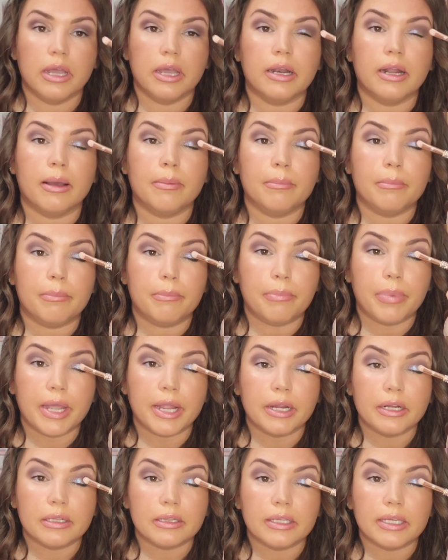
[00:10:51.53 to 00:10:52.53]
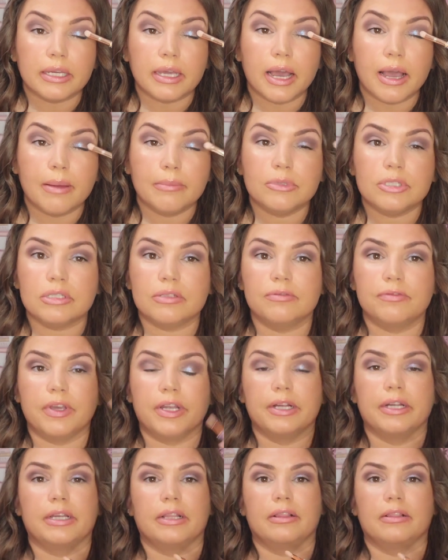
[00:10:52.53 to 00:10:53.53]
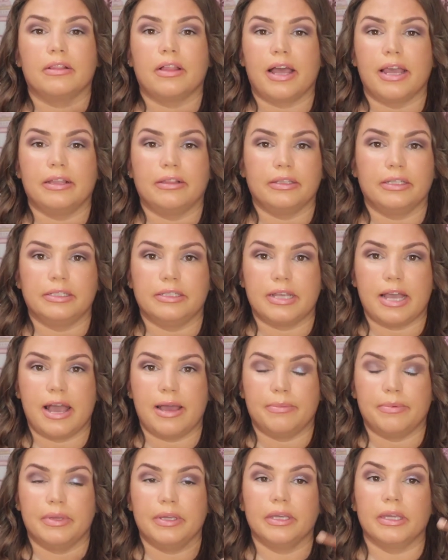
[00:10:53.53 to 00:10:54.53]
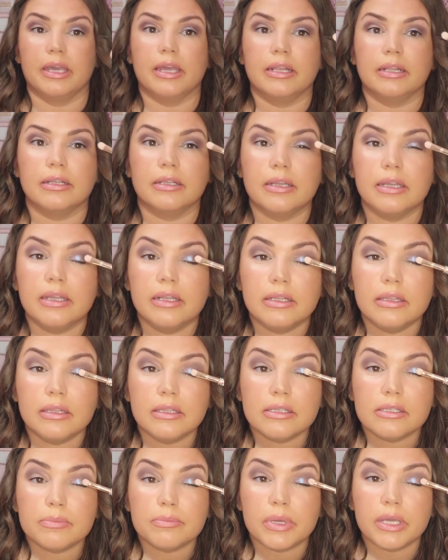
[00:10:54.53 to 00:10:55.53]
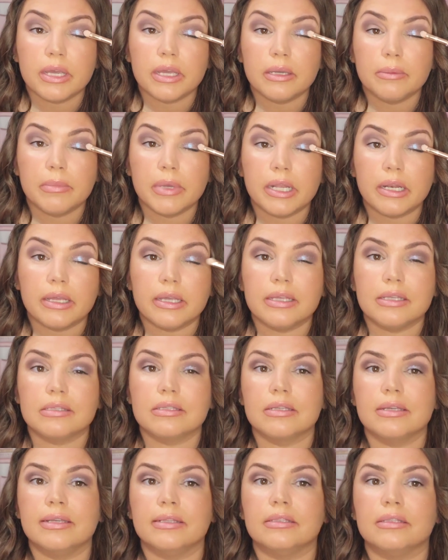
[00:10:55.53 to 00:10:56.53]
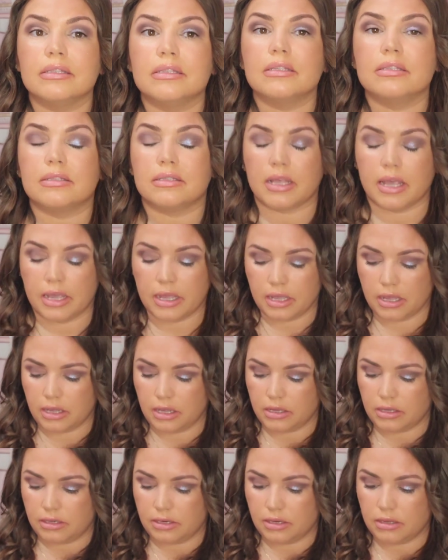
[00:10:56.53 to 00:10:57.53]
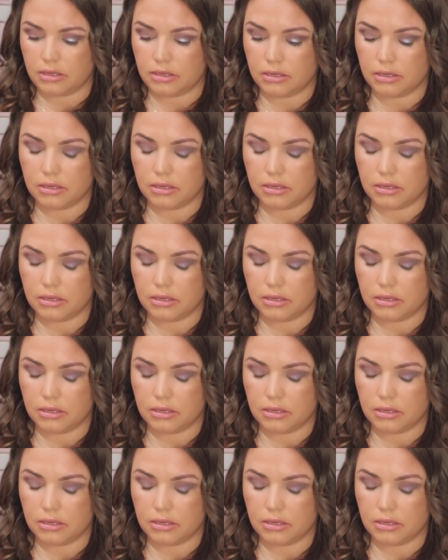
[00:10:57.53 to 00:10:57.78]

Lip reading: And I'm just very lightly tapping, and this pigment is insane.